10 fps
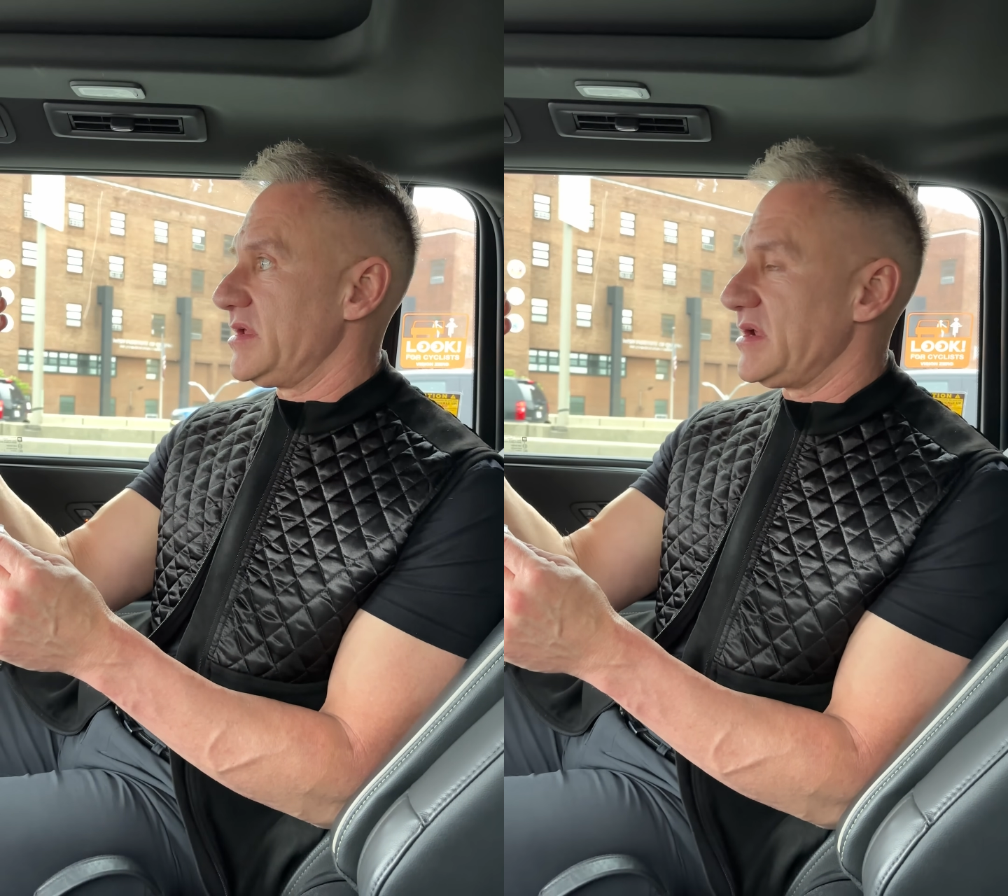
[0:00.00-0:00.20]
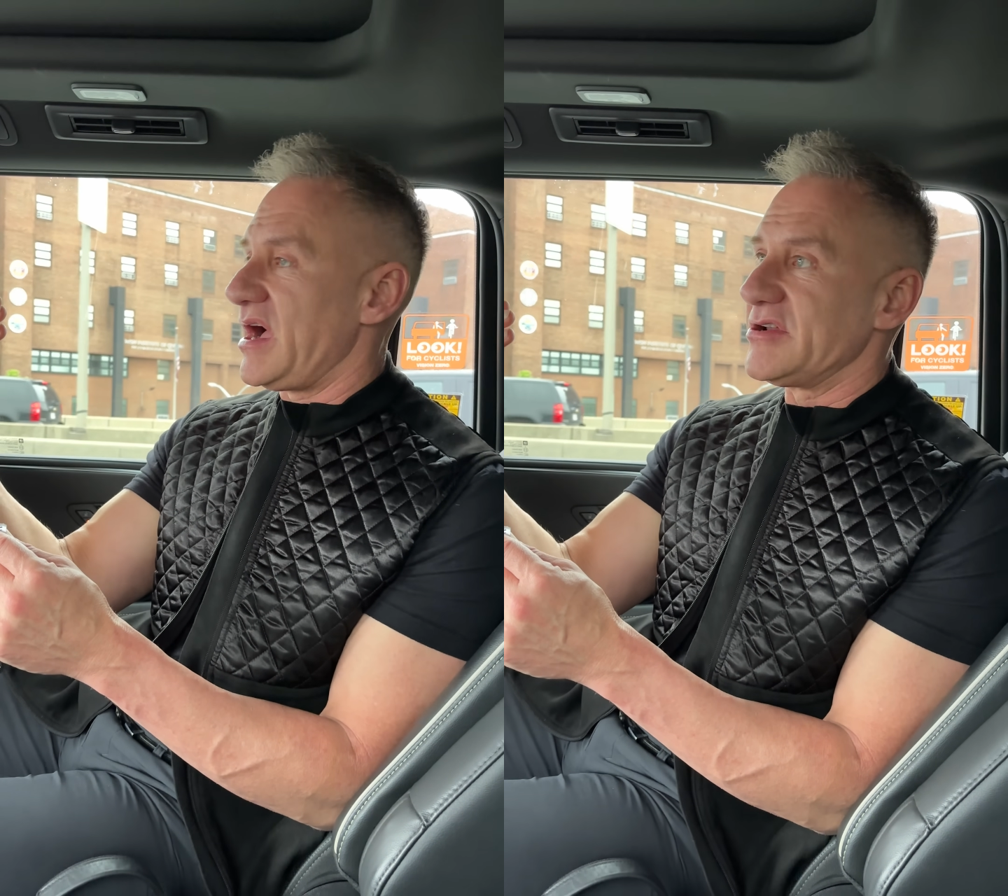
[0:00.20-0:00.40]

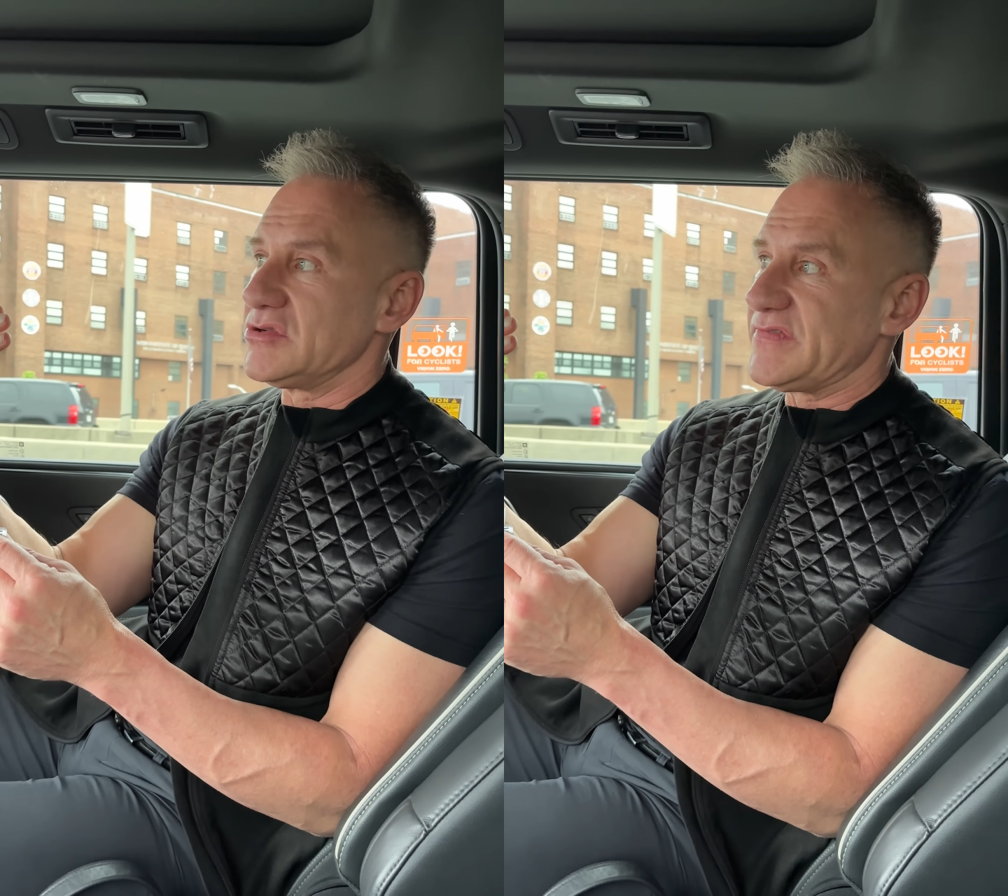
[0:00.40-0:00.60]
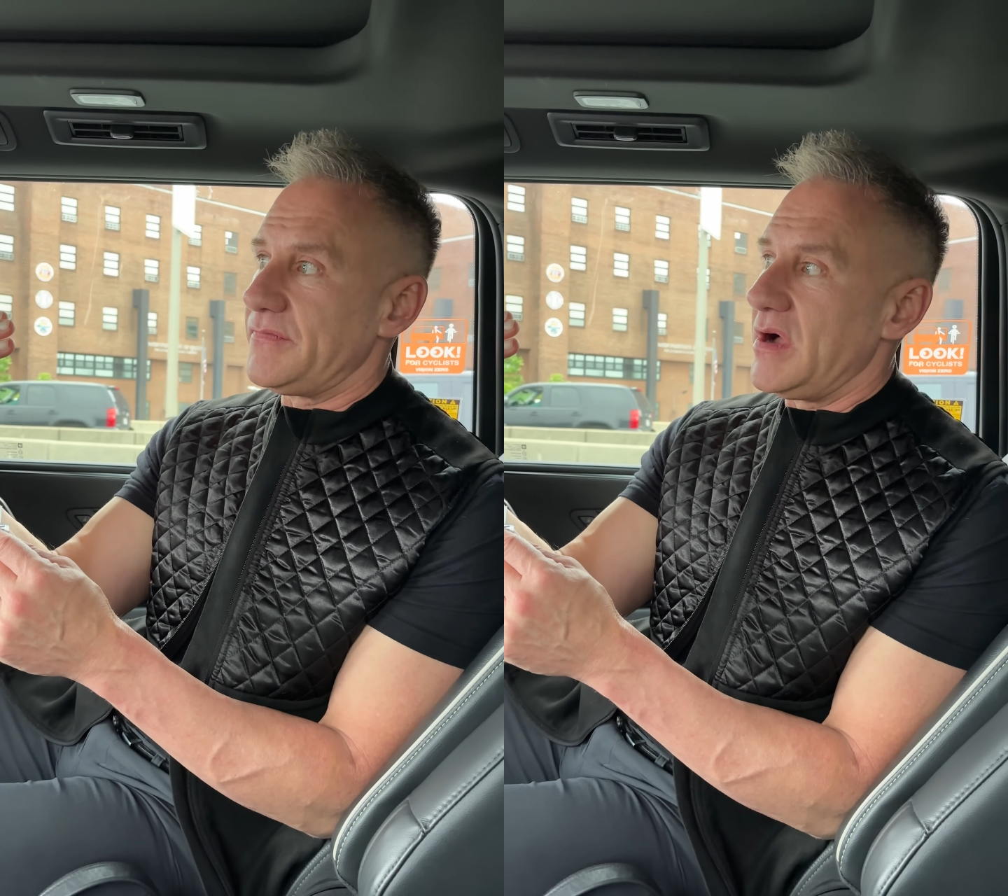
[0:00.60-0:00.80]
in high
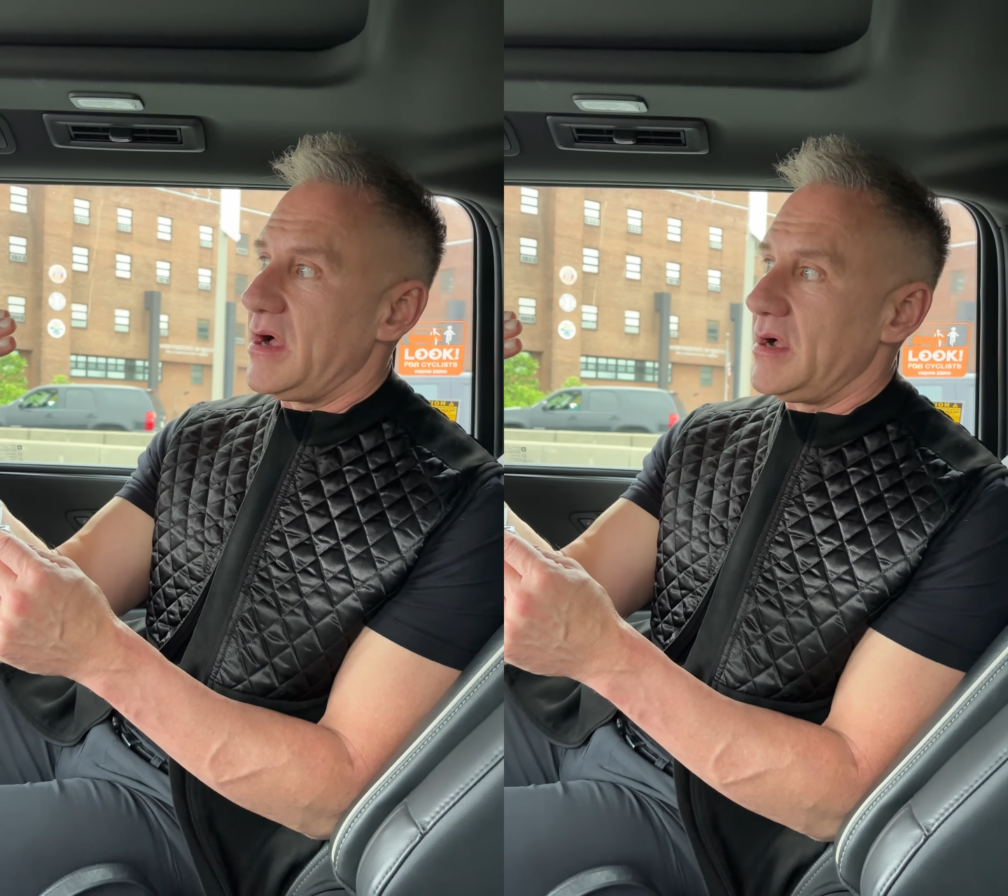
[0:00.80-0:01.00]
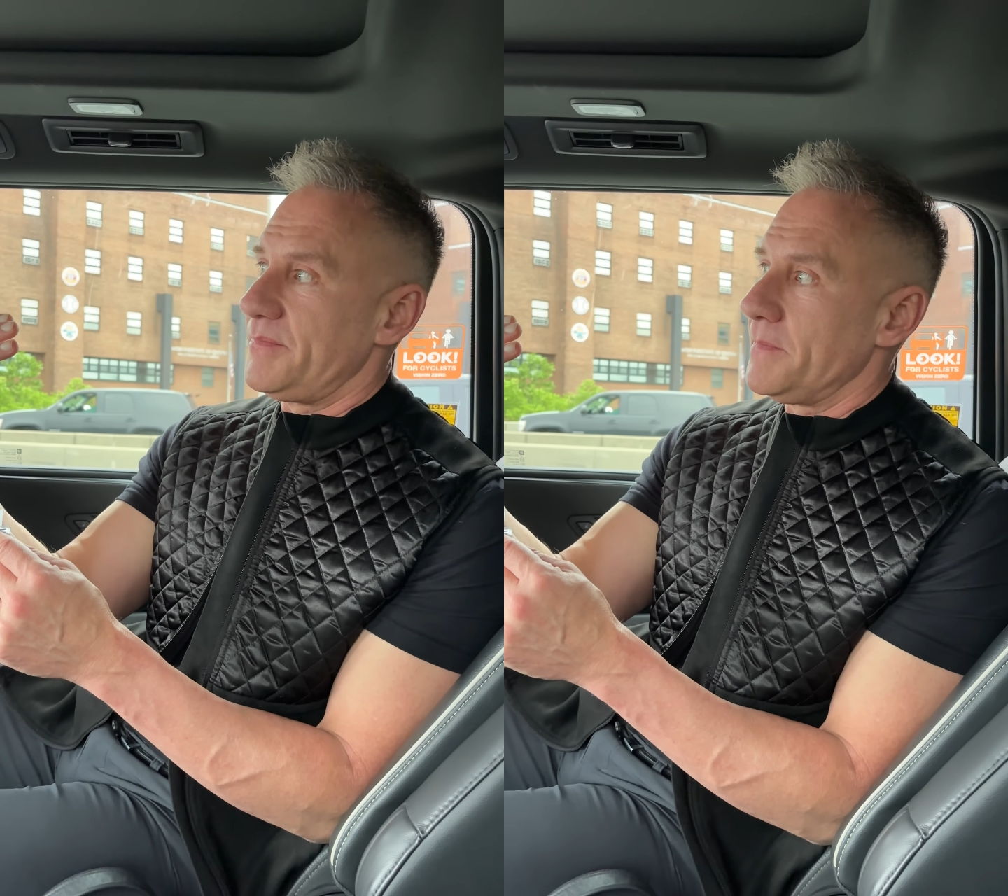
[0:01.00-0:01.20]
dose
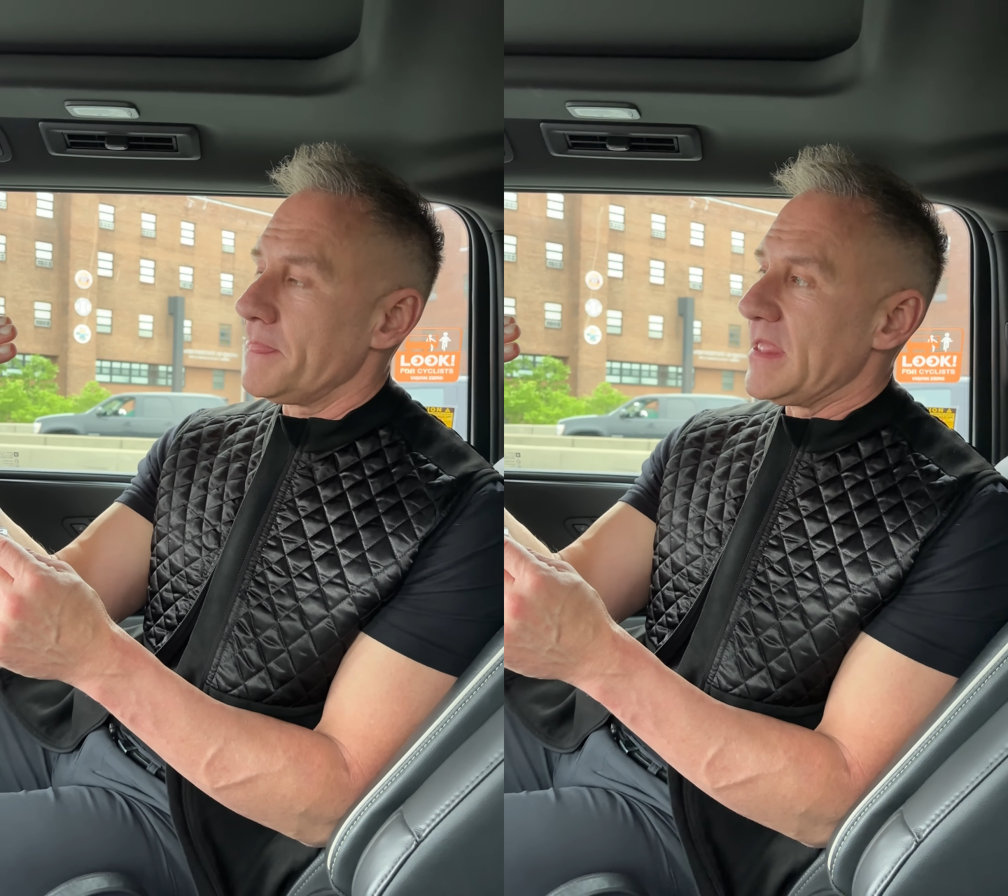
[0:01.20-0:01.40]
um,